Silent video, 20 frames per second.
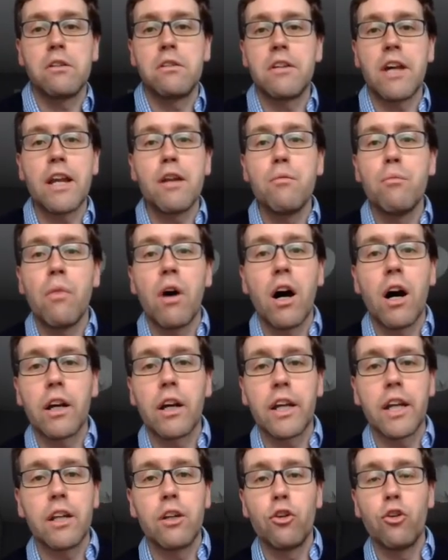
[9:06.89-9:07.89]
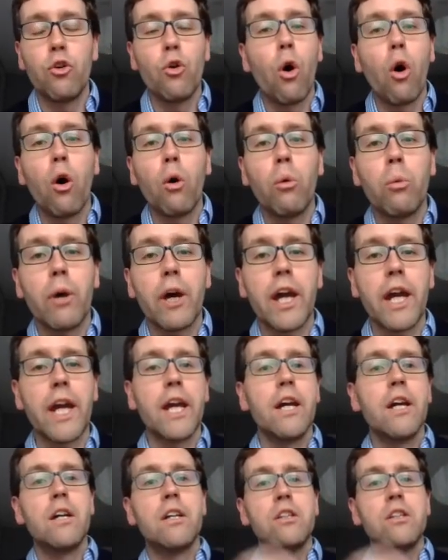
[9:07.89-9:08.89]
Denmark and Norway
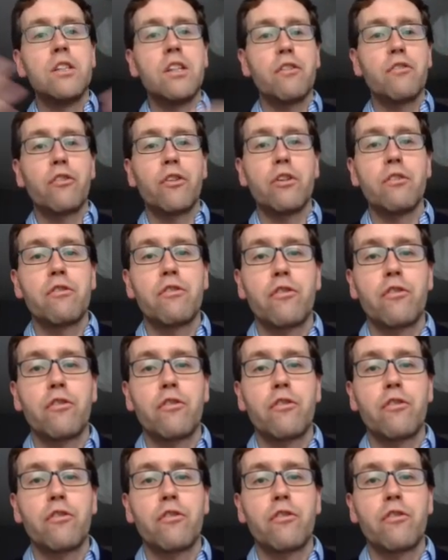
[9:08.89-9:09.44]
different